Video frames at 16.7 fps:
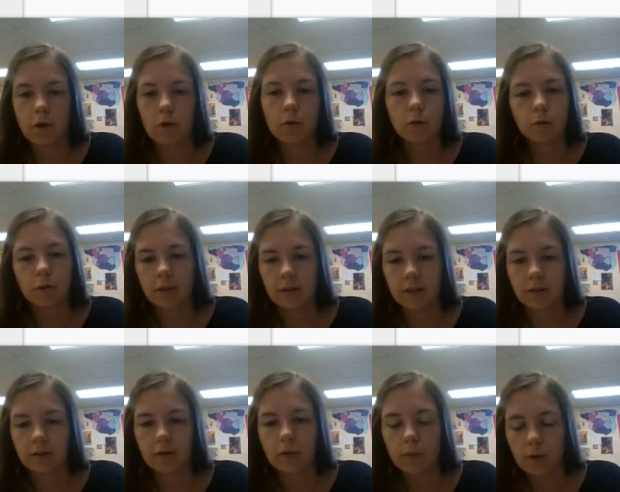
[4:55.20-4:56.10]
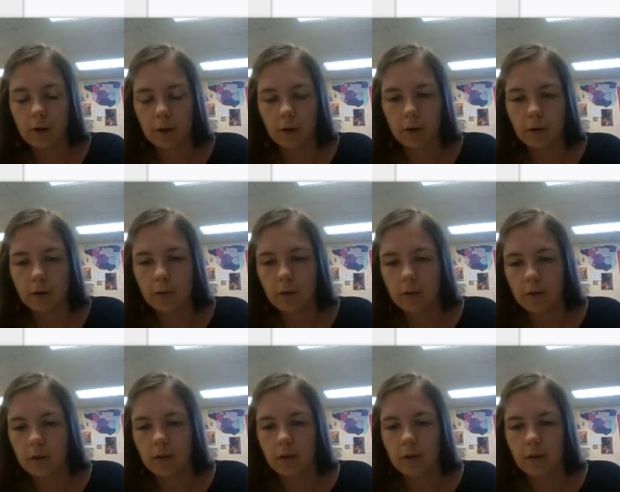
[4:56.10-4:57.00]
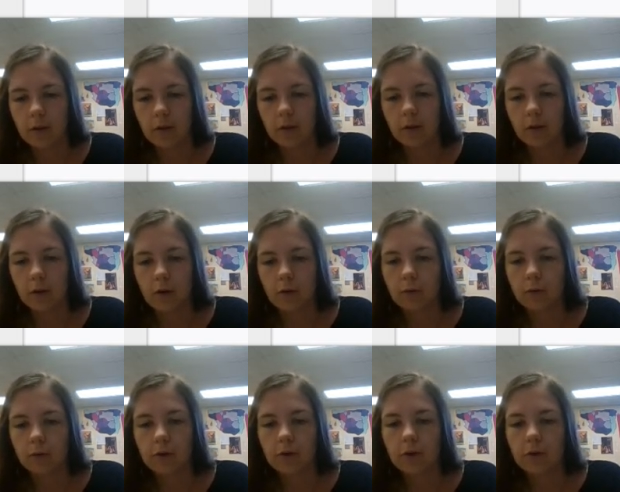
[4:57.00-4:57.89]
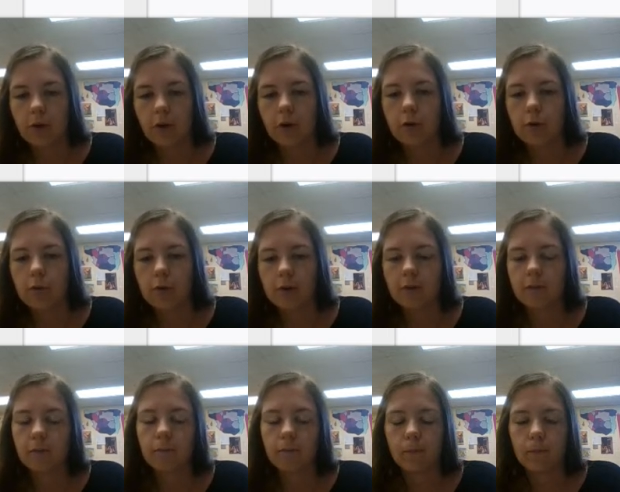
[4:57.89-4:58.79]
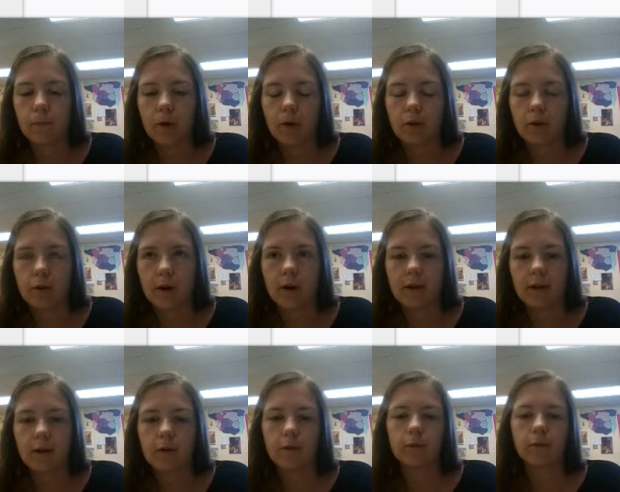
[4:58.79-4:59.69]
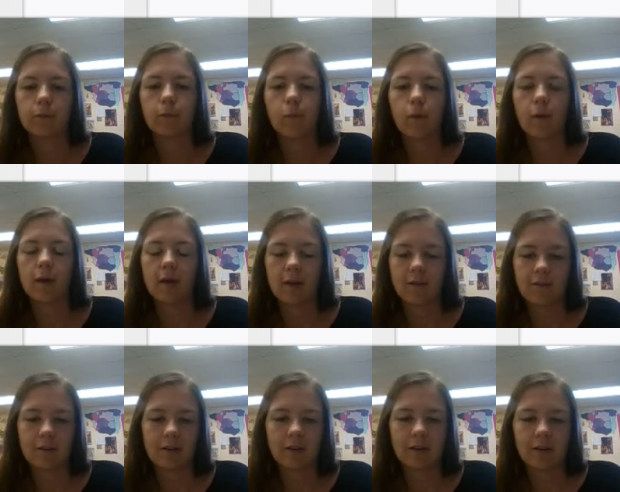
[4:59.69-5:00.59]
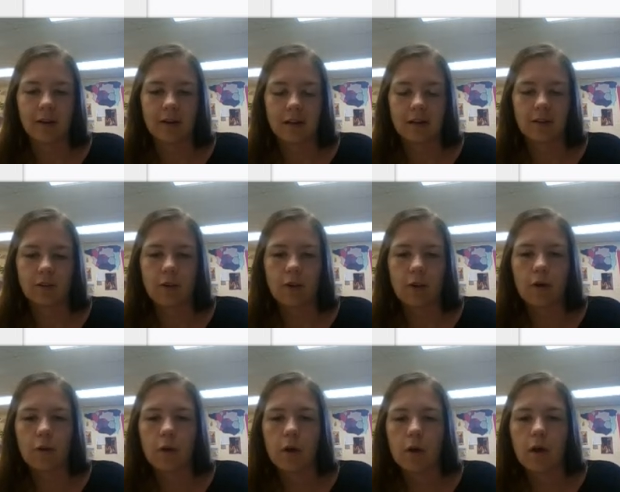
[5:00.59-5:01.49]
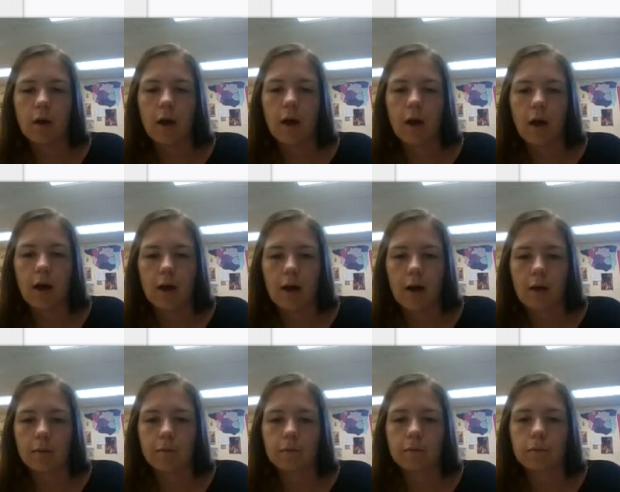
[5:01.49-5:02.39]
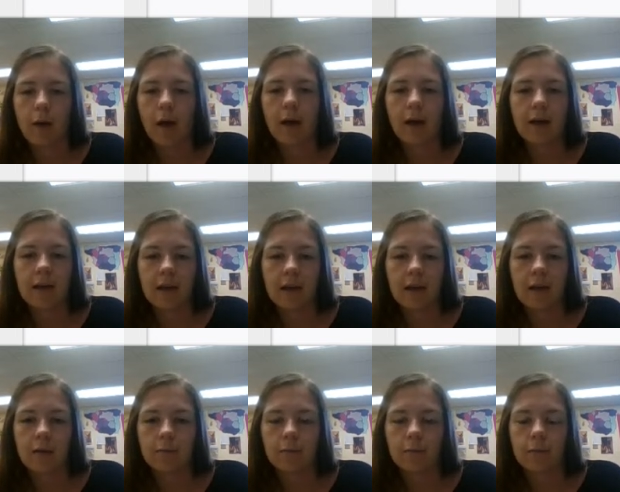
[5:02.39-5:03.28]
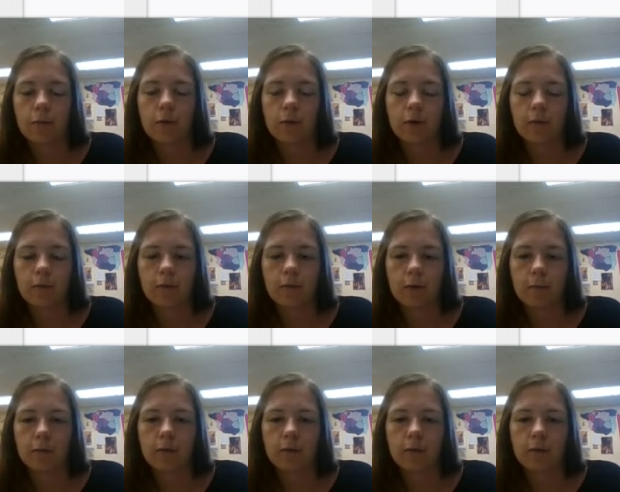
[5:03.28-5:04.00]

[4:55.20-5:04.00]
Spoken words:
don't go. So to go is or I go is voy, that does not end in O. I am, or the